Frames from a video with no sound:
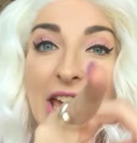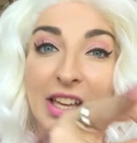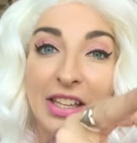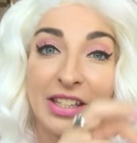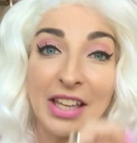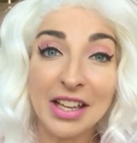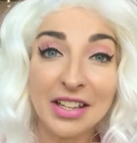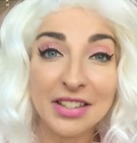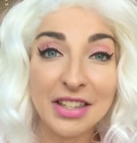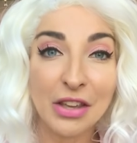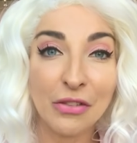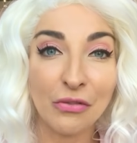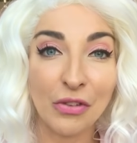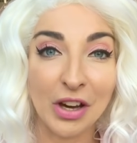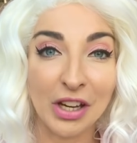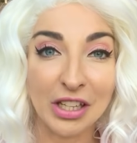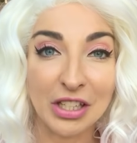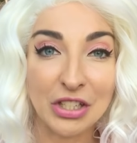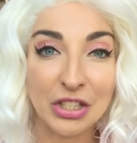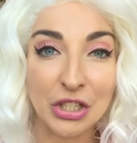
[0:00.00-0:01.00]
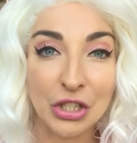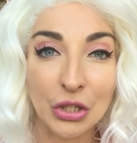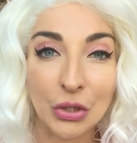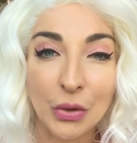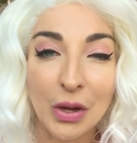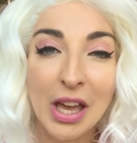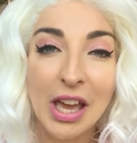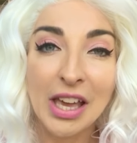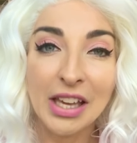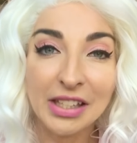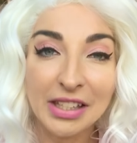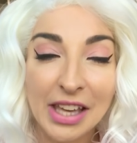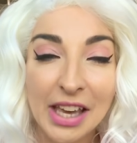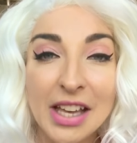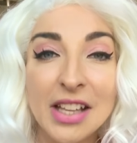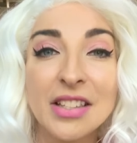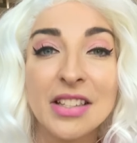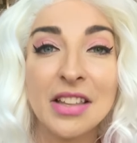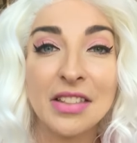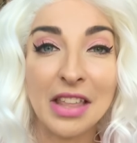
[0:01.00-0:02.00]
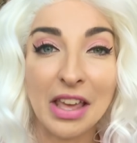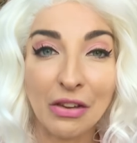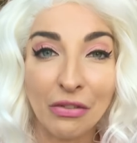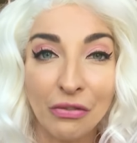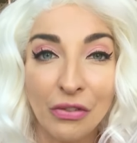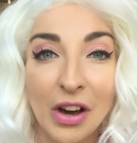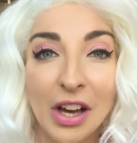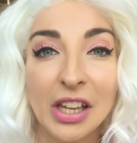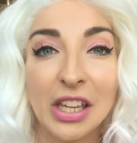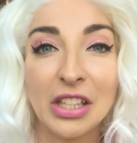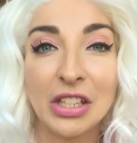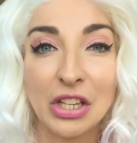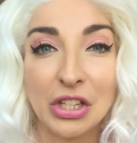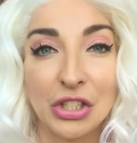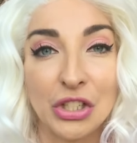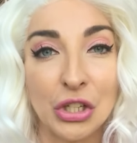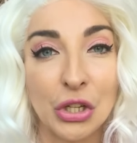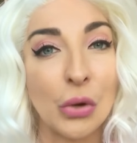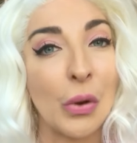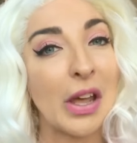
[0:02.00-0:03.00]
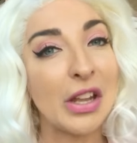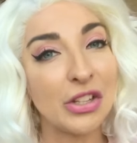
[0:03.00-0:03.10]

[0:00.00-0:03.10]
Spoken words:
Yes, they fucking do. Yes, they fucking do.